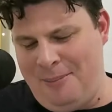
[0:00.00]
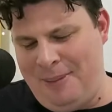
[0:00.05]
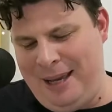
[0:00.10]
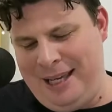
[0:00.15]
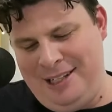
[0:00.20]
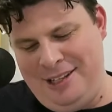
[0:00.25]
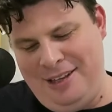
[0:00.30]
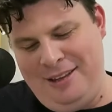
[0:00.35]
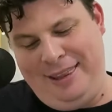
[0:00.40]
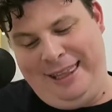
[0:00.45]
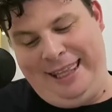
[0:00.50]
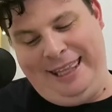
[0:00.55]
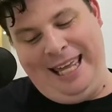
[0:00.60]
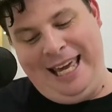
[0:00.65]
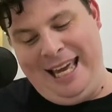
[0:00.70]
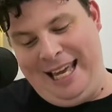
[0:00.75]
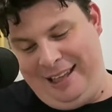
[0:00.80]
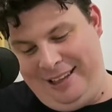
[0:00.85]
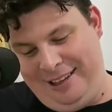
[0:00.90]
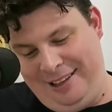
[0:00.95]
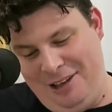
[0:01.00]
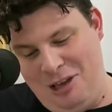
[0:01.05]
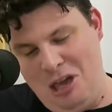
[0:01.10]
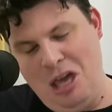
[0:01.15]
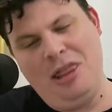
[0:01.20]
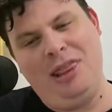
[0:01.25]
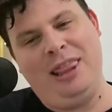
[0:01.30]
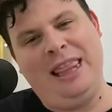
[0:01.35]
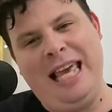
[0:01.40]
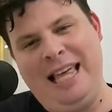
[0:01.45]

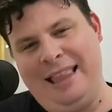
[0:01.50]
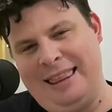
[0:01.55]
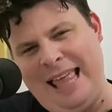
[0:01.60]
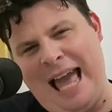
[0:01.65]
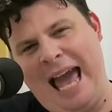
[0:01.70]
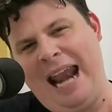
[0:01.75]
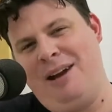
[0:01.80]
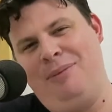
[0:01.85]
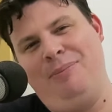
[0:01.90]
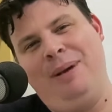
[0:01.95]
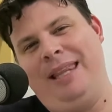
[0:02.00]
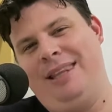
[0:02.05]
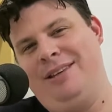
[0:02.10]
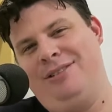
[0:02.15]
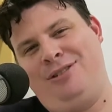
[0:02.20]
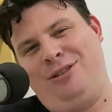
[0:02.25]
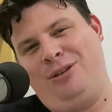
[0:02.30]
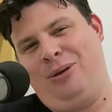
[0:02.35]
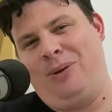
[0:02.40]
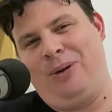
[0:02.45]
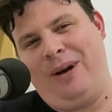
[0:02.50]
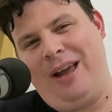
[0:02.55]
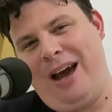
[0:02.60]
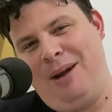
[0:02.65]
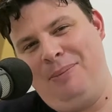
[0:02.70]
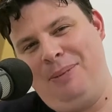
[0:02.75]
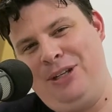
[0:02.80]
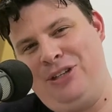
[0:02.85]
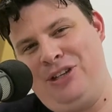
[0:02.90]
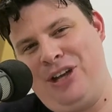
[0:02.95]
you'd think that'd be the story
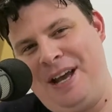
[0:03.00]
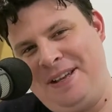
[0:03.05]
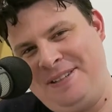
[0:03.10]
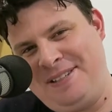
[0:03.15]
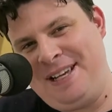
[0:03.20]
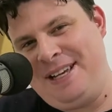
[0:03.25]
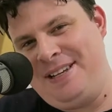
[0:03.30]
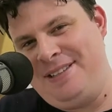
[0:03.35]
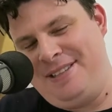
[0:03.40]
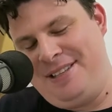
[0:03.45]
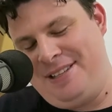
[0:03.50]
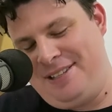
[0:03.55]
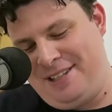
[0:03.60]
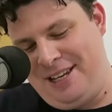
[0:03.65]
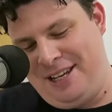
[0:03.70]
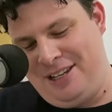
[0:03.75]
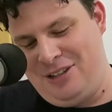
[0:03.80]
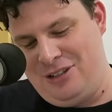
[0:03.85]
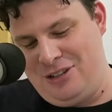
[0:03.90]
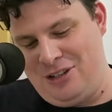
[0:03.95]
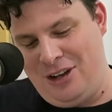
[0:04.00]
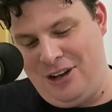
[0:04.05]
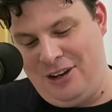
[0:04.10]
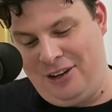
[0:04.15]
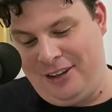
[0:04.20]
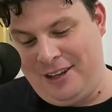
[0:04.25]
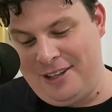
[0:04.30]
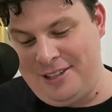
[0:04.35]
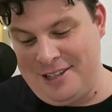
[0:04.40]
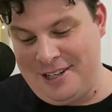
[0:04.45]
I'd be chasing as the senior
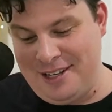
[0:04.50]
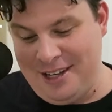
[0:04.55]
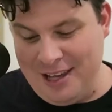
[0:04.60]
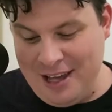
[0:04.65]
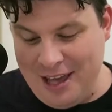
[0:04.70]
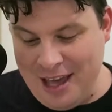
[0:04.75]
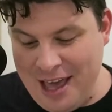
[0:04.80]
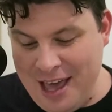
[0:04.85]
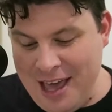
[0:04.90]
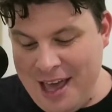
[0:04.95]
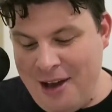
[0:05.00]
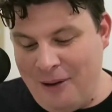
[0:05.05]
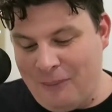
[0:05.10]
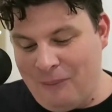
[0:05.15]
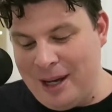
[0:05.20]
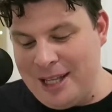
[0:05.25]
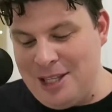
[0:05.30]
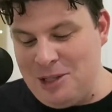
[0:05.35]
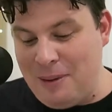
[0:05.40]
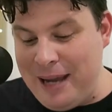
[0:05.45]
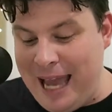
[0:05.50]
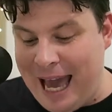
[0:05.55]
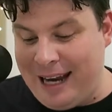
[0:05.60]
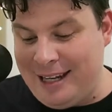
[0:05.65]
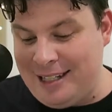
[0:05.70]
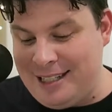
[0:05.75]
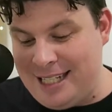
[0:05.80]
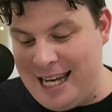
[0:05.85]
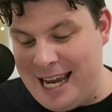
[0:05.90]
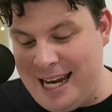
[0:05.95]
journalist. Once we had
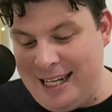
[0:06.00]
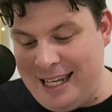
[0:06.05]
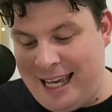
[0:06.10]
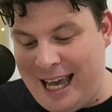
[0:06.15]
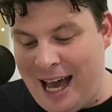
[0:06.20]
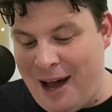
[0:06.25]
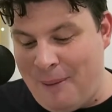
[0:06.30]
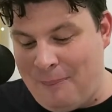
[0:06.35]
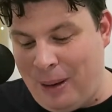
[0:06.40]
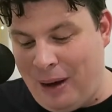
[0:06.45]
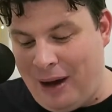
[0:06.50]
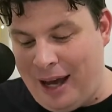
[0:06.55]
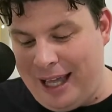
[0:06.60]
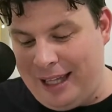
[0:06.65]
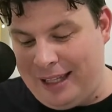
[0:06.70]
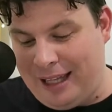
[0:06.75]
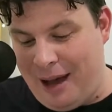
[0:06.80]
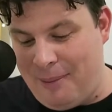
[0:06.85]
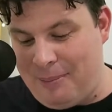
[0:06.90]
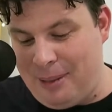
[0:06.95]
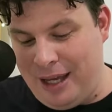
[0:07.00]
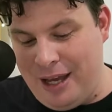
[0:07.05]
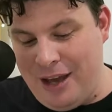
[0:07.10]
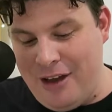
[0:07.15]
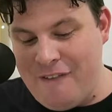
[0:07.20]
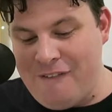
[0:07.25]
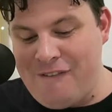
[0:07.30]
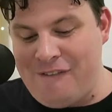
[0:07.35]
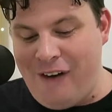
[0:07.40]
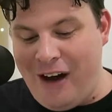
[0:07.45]
a 10-car pileup,
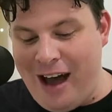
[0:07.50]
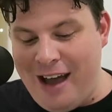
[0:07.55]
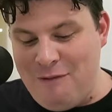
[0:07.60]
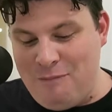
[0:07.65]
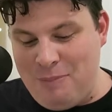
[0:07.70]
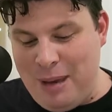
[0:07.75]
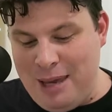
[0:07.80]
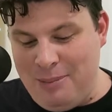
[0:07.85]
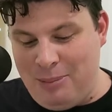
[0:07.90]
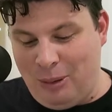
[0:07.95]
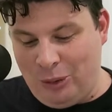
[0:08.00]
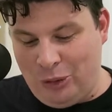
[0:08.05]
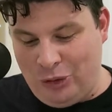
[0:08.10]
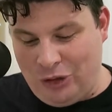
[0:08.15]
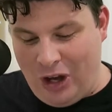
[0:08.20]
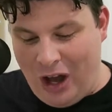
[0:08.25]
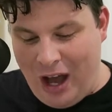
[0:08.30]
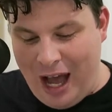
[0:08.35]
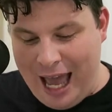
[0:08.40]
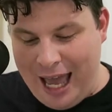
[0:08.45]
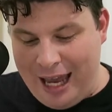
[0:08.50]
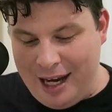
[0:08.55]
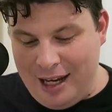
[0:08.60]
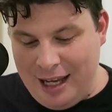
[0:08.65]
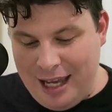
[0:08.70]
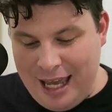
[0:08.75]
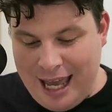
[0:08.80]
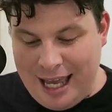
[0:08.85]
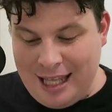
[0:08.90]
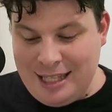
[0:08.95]
5 people died
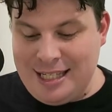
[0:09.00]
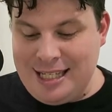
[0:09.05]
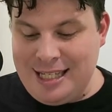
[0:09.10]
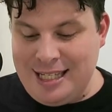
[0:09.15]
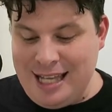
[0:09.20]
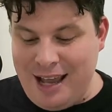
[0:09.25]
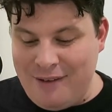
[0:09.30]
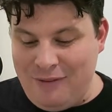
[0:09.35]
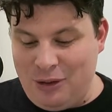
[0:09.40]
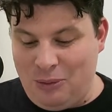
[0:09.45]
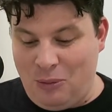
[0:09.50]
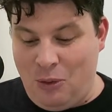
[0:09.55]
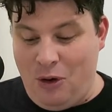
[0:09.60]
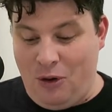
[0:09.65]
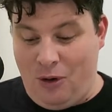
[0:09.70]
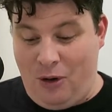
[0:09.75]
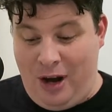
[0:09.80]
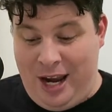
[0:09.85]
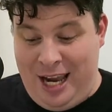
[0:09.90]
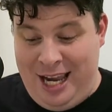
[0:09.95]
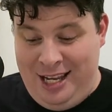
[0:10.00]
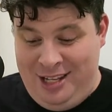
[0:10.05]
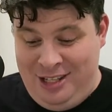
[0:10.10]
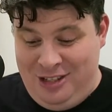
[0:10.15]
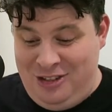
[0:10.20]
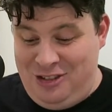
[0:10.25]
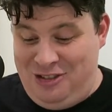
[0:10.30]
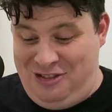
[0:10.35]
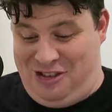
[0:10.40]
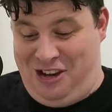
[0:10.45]
and 7 were
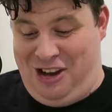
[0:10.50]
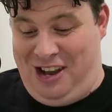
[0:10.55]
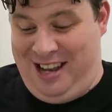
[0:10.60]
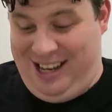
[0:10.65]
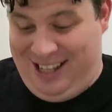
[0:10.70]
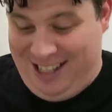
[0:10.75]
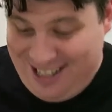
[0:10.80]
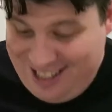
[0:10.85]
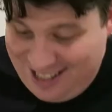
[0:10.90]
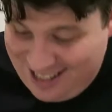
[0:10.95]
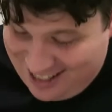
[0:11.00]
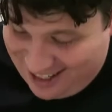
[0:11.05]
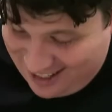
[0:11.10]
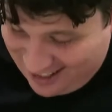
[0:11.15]
injured.